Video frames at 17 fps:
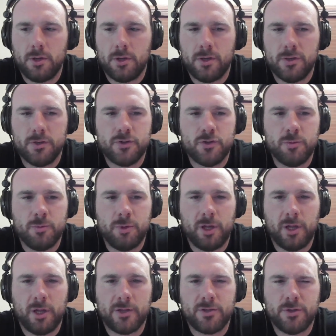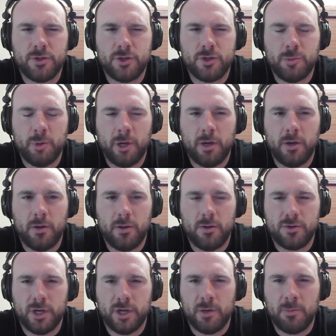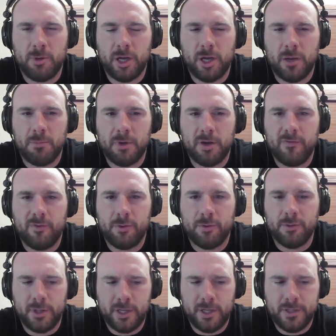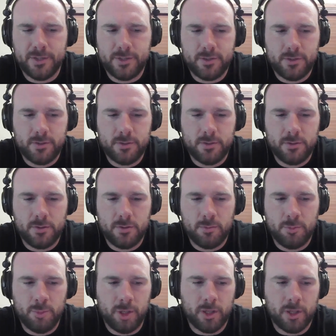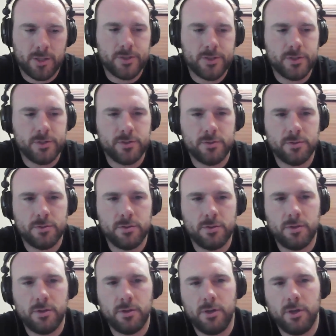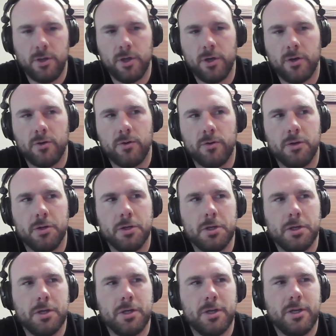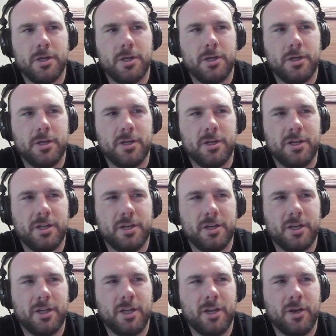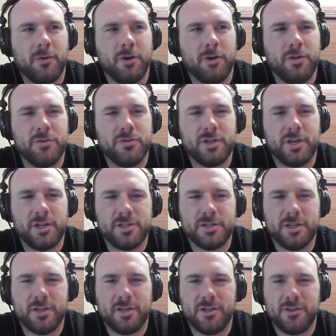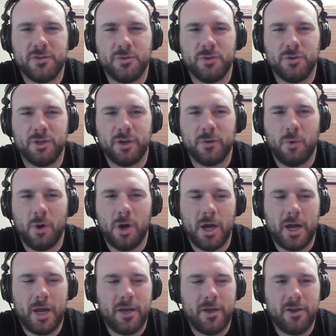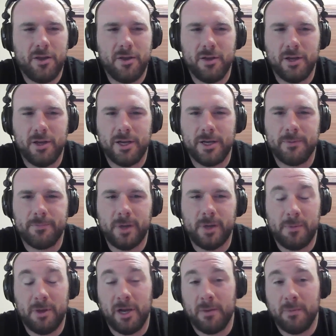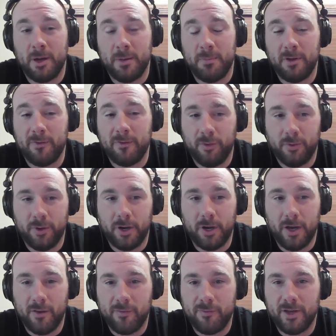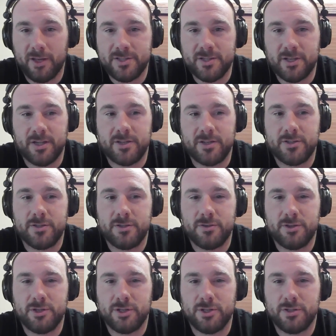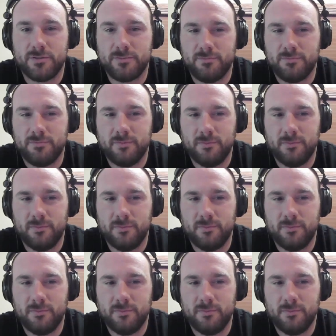consuming less or just been trying to be on my phone less because, you don't want to use it as a tool to unwind. I'm on my phone enough as it is, just